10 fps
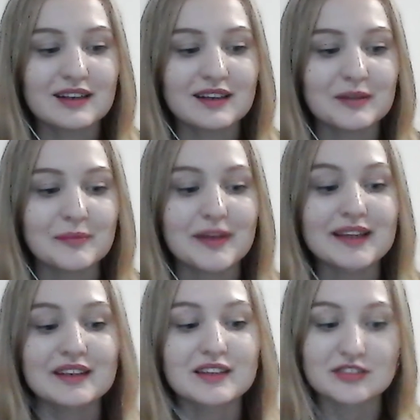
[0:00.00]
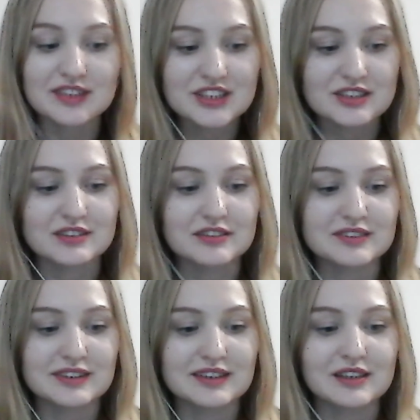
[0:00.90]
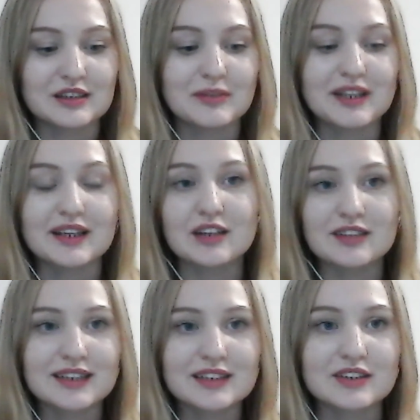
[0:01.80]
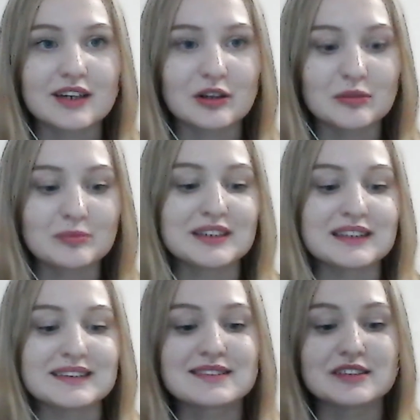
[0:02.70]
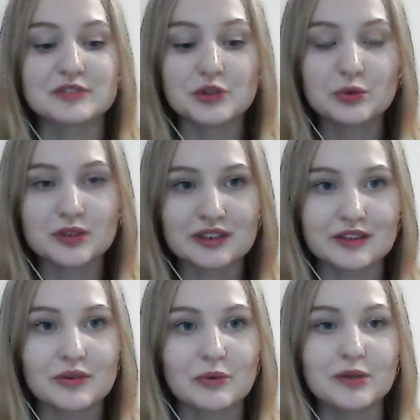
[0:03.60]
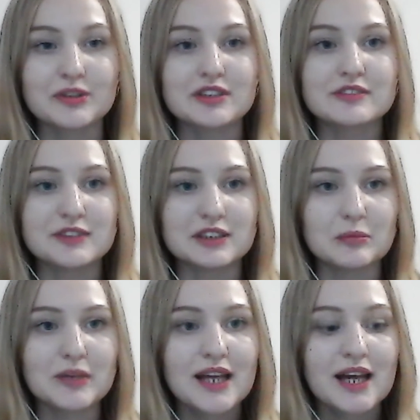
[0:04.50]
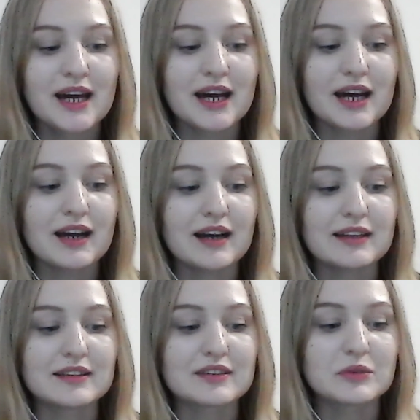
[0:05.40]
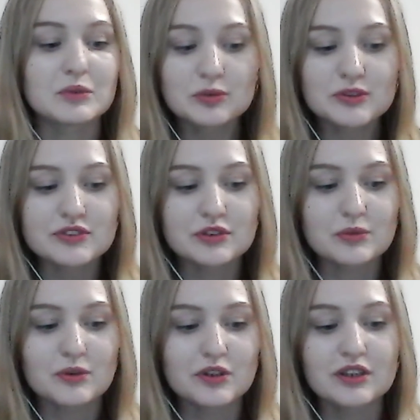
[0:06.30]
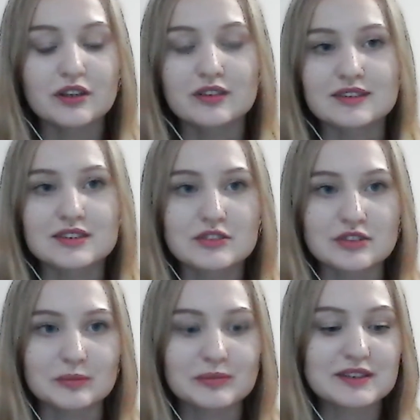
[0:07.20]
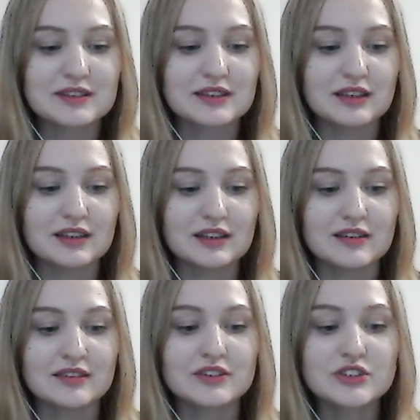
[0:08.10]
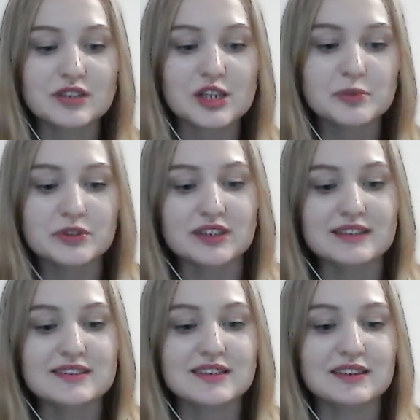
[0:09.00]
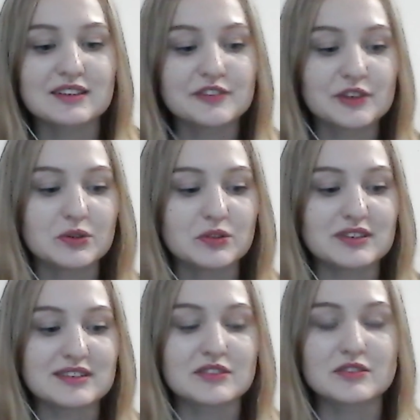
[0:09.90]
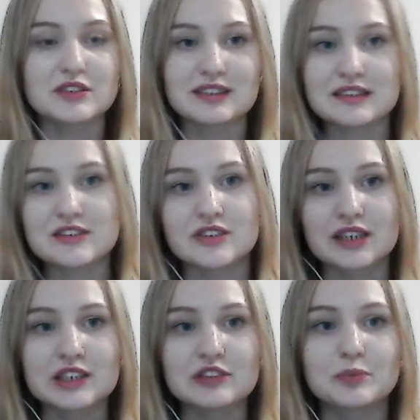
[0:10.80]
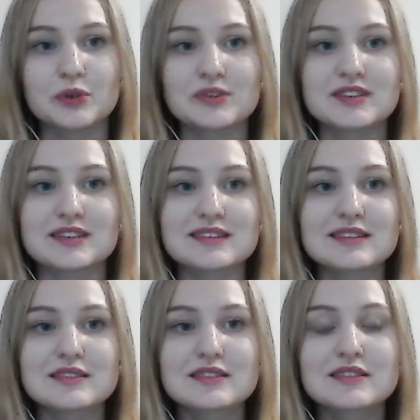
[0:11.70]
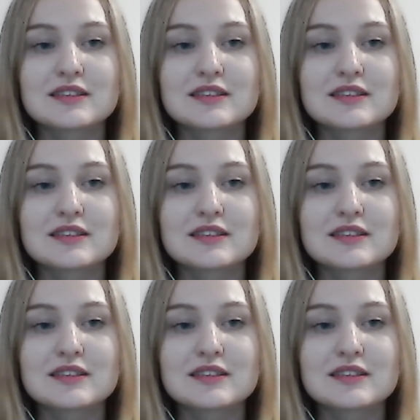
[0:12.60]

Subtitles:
And the narration of the main character accompanies the viewer throughout the film. And what was your work on the script? Did you experience any difficulties during this creative process?